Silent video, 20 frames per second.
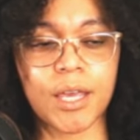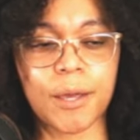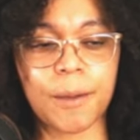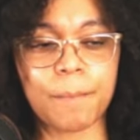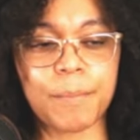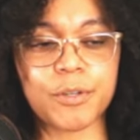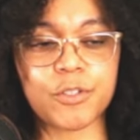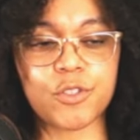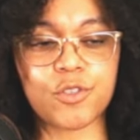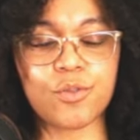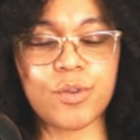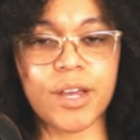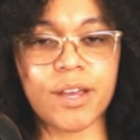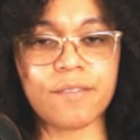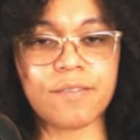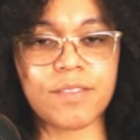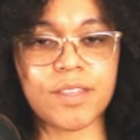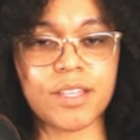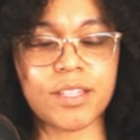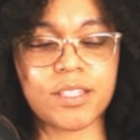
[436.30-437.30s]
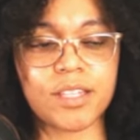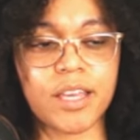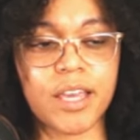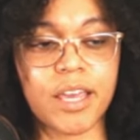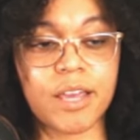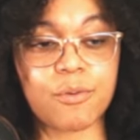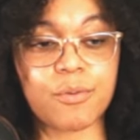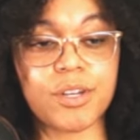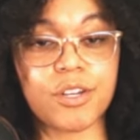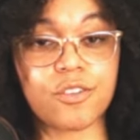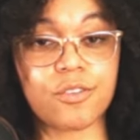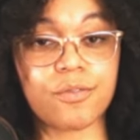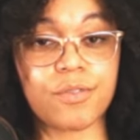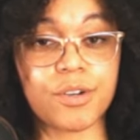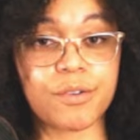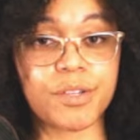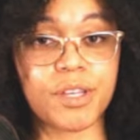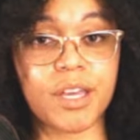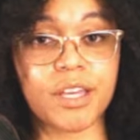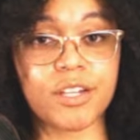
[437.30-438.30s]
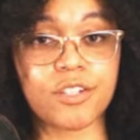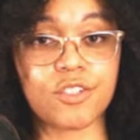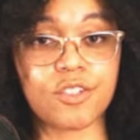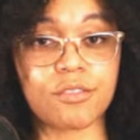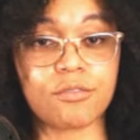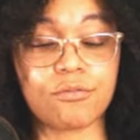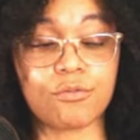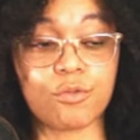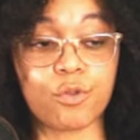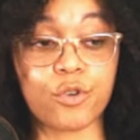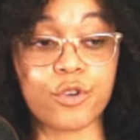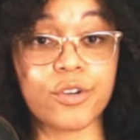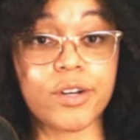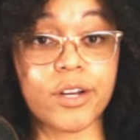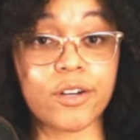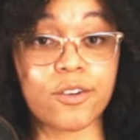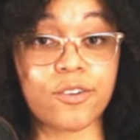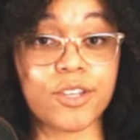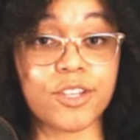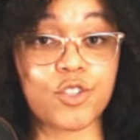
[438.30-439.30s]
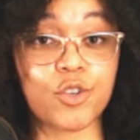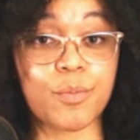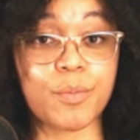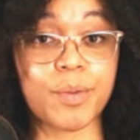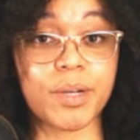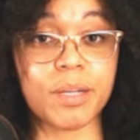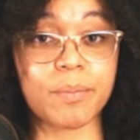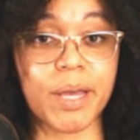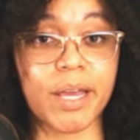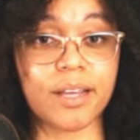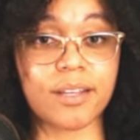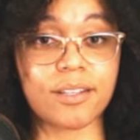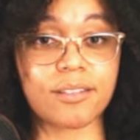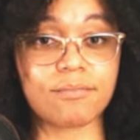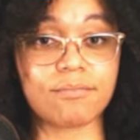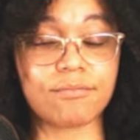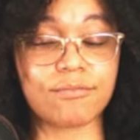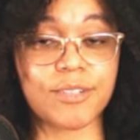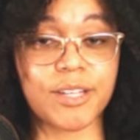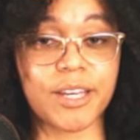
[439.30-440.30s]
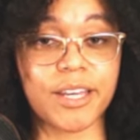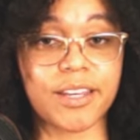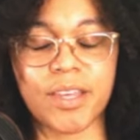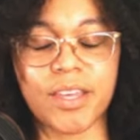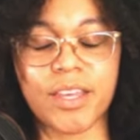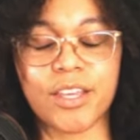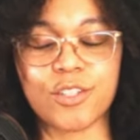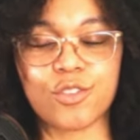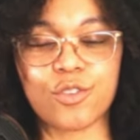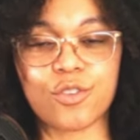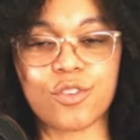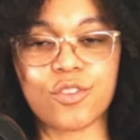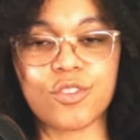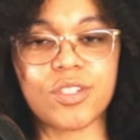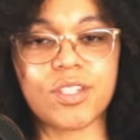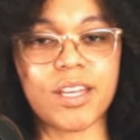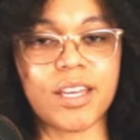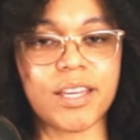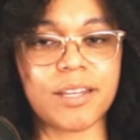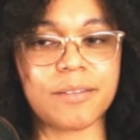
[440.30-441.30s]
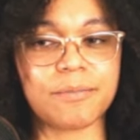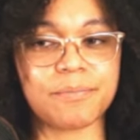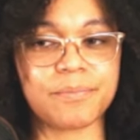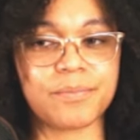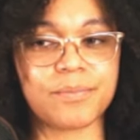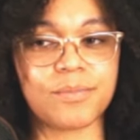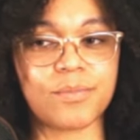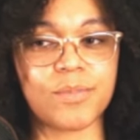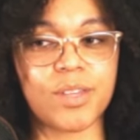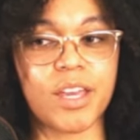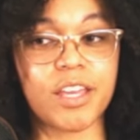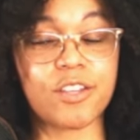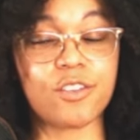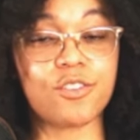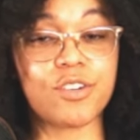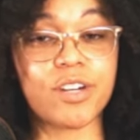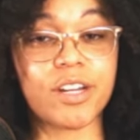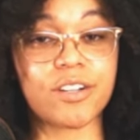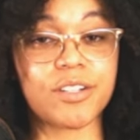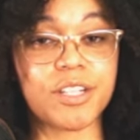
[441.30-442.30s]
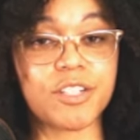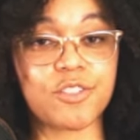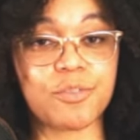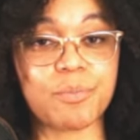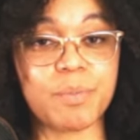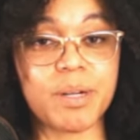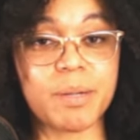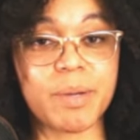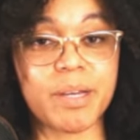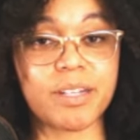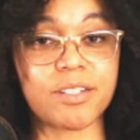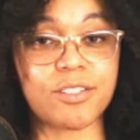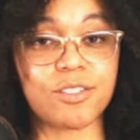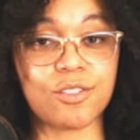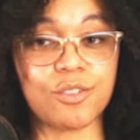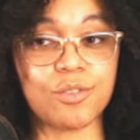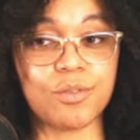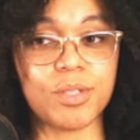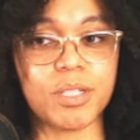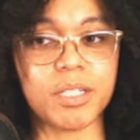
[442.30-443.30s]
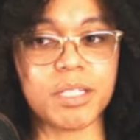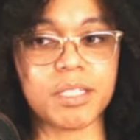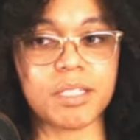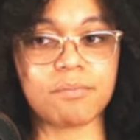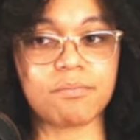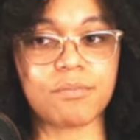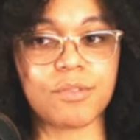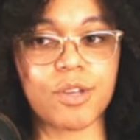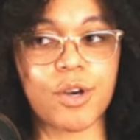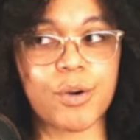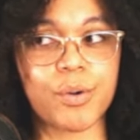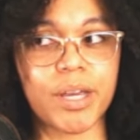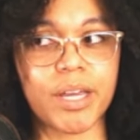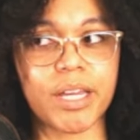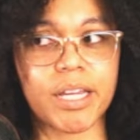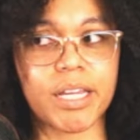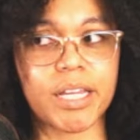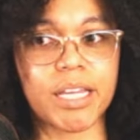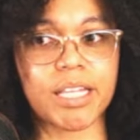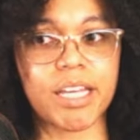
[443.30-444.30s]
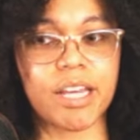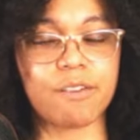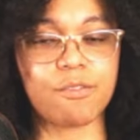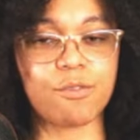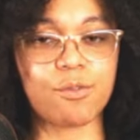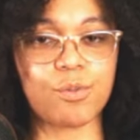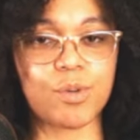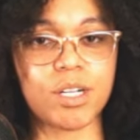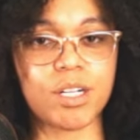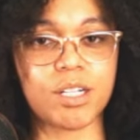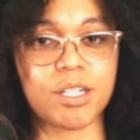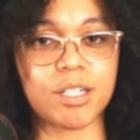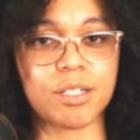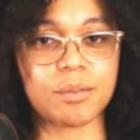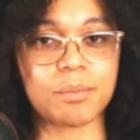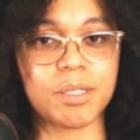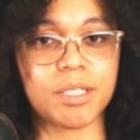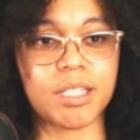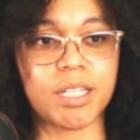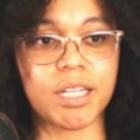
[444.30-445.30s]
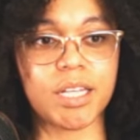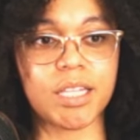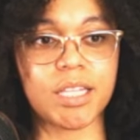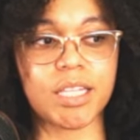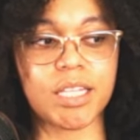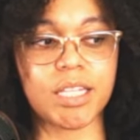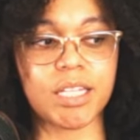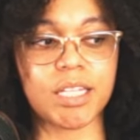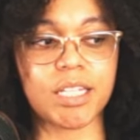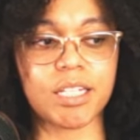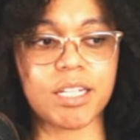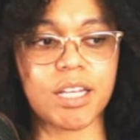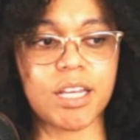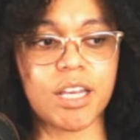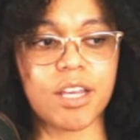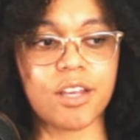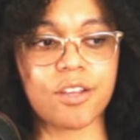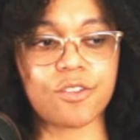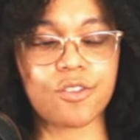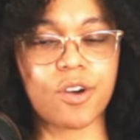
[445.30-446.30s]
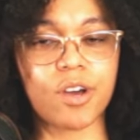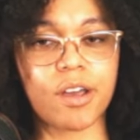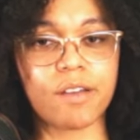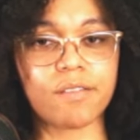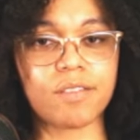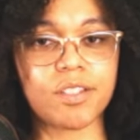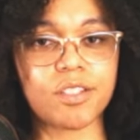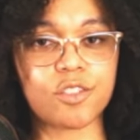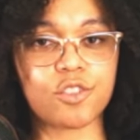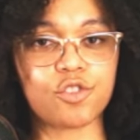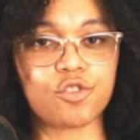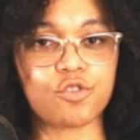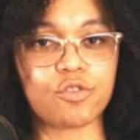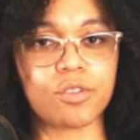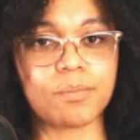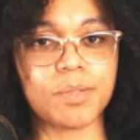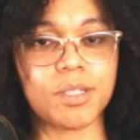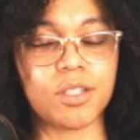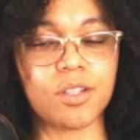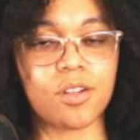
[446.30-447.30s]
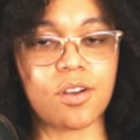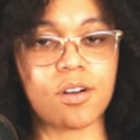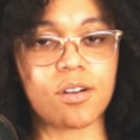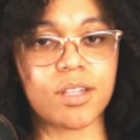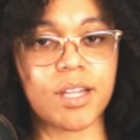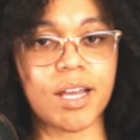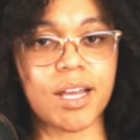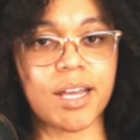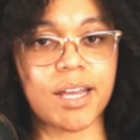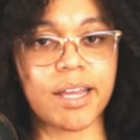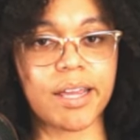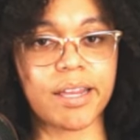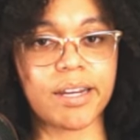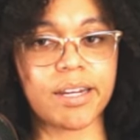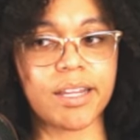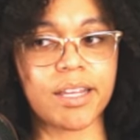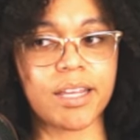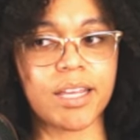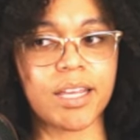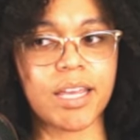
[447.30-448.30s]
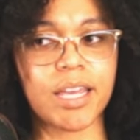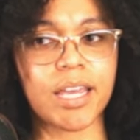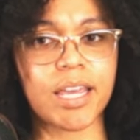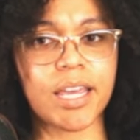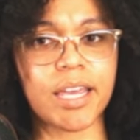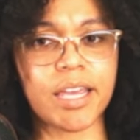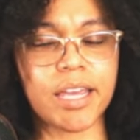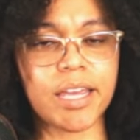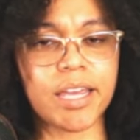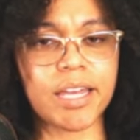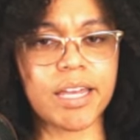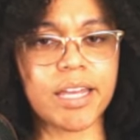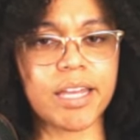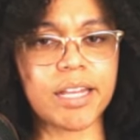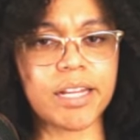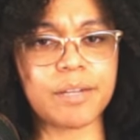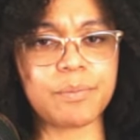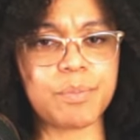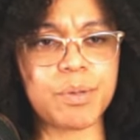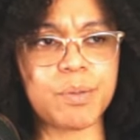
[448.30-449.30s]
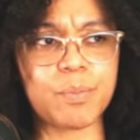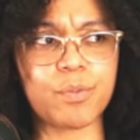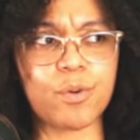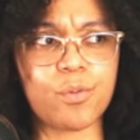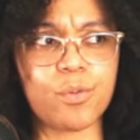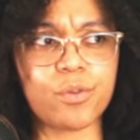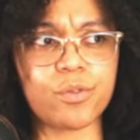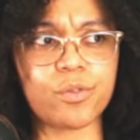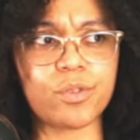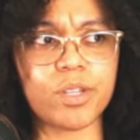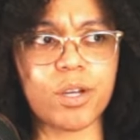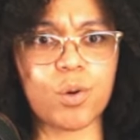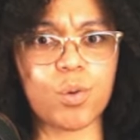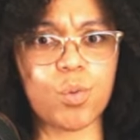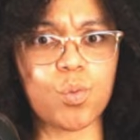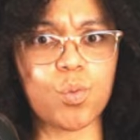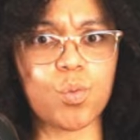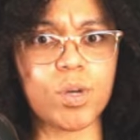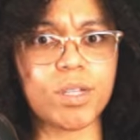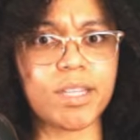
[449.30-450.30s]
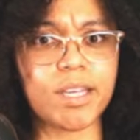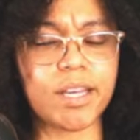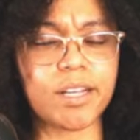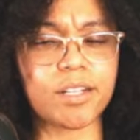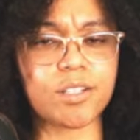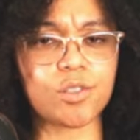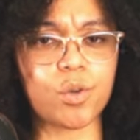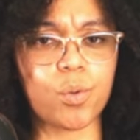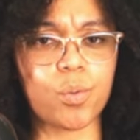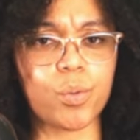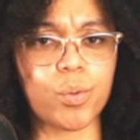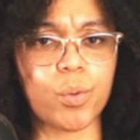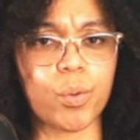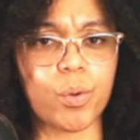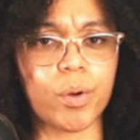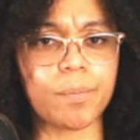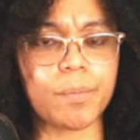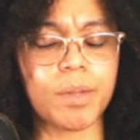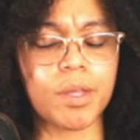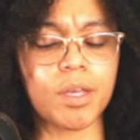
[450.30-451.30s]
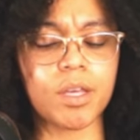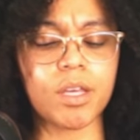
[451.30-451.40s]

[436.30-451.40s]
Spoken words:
But you have this, hey, we need your verification or you're not going to get your money back. Okay. So they're saying, hey, you're not going to get your money back until you do this. Okay. And then everyone comes and then y'all have this extremely long line and people are wondering like, what the heck is going on?